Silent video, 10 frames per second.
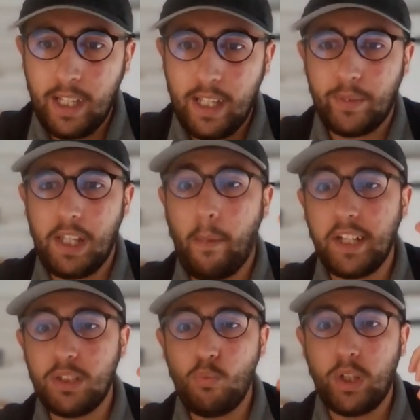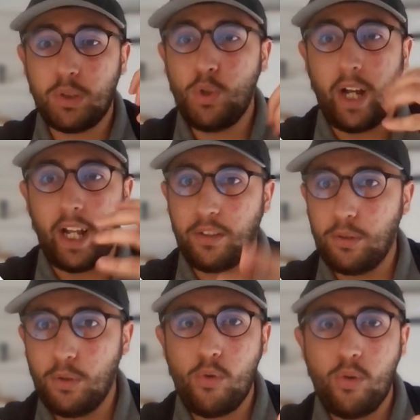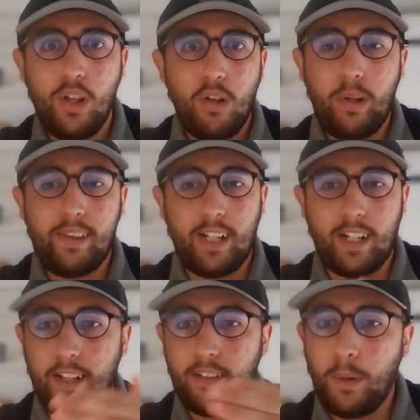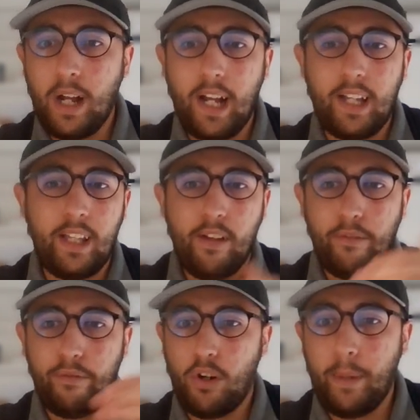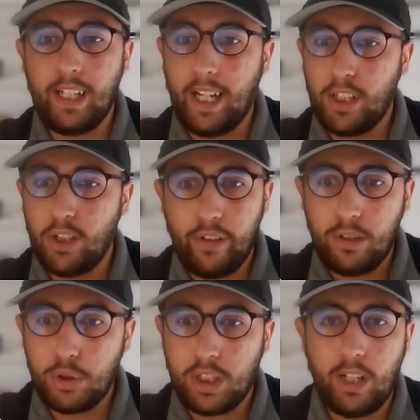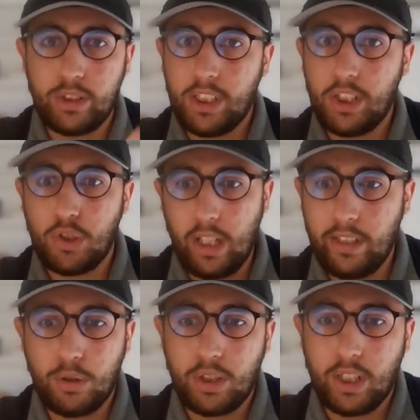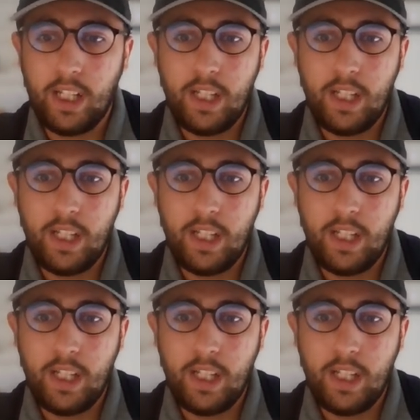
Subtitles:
Imagine what you can do with a random guy from any kind of industry or traditional industry.